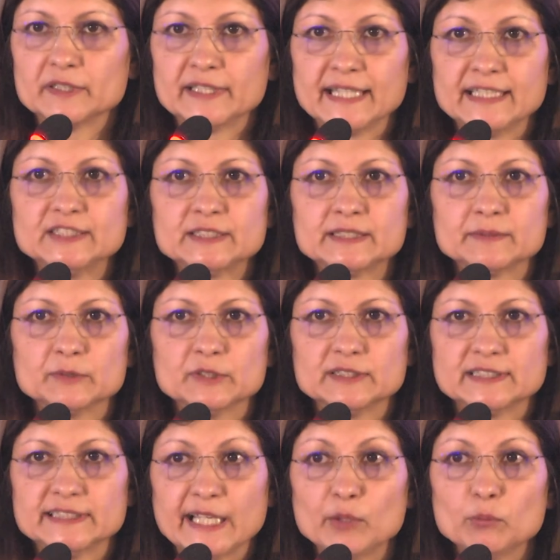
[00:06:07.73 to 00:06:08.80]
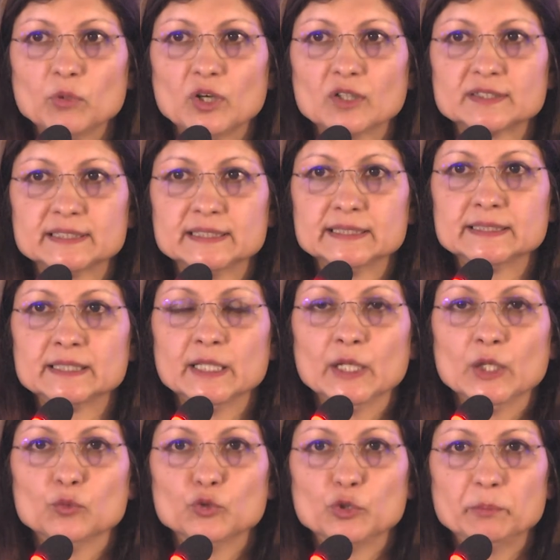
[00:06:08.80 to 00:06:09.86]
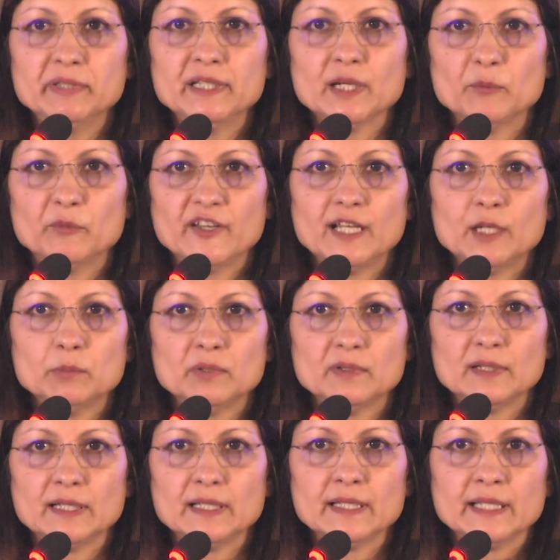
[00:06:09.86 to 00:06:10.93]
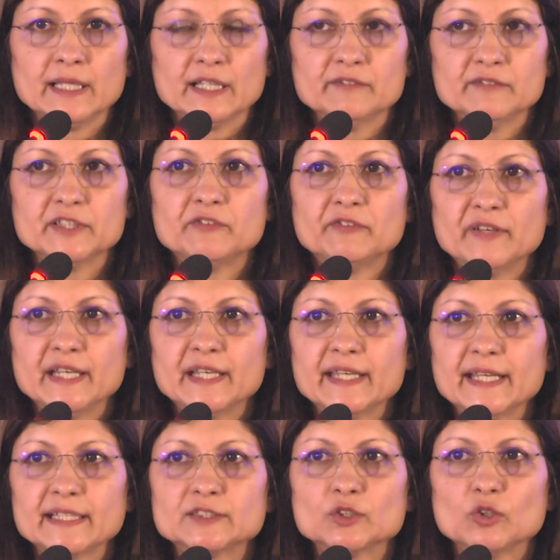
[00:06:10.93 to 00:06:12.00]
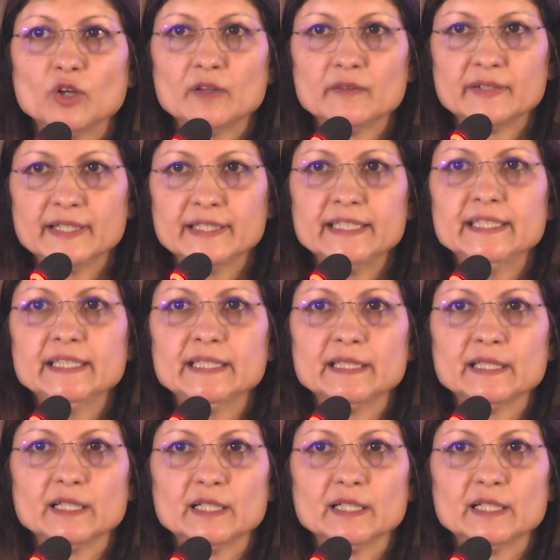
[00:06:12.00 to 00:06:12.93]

test sandboxes would be available with fintechs already,